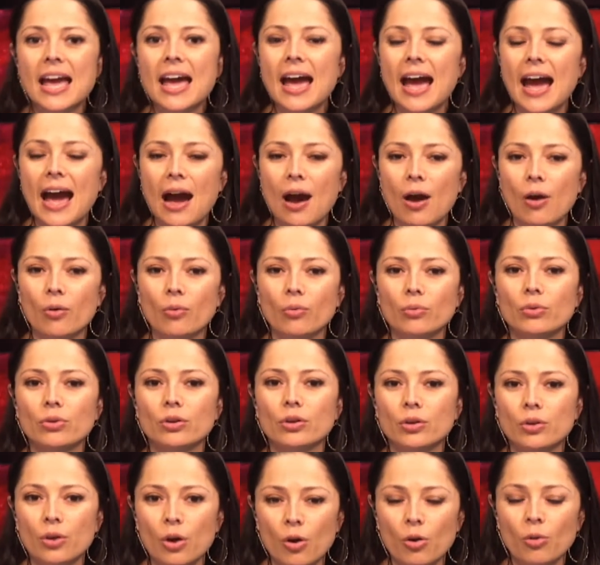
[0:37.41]
How
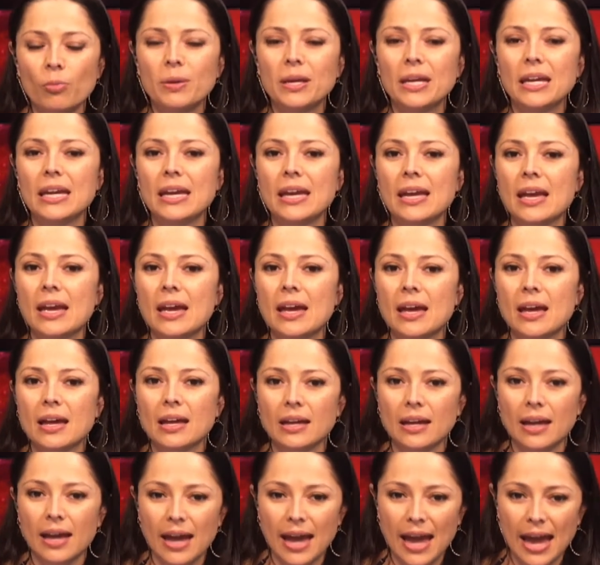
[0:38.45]
Kobe
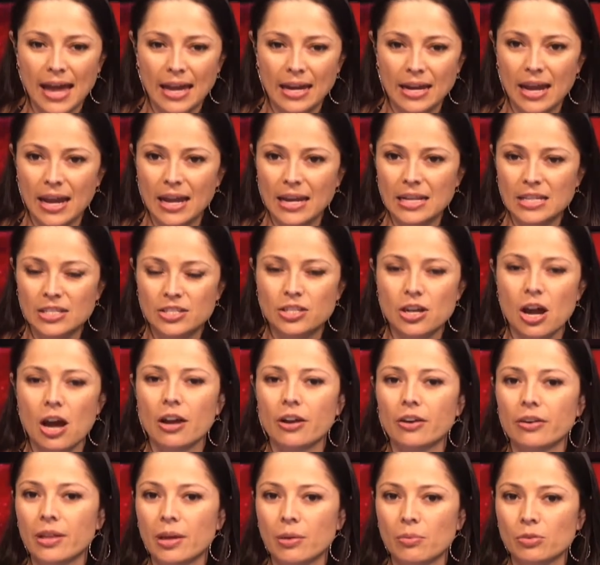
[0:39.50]
and his
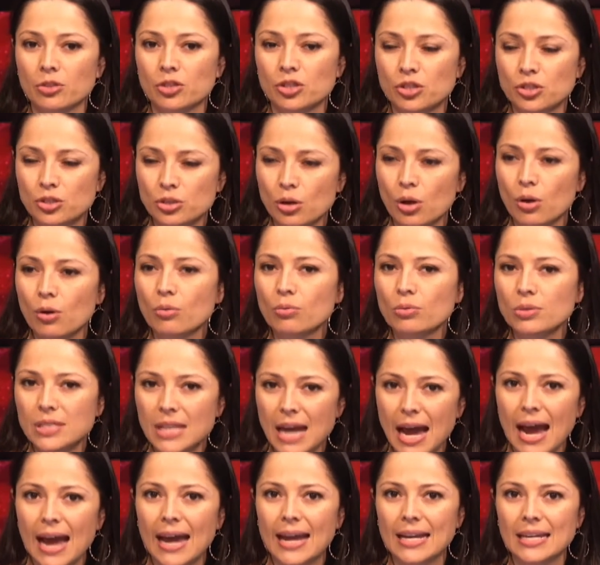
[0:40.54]
daughter, they were so
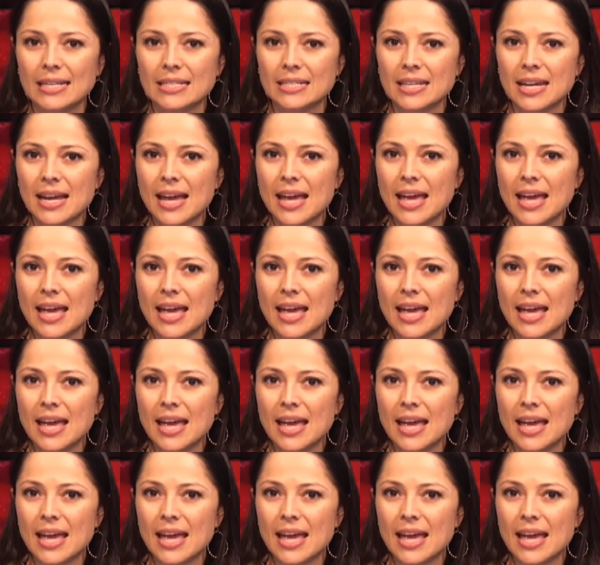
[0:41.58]
tight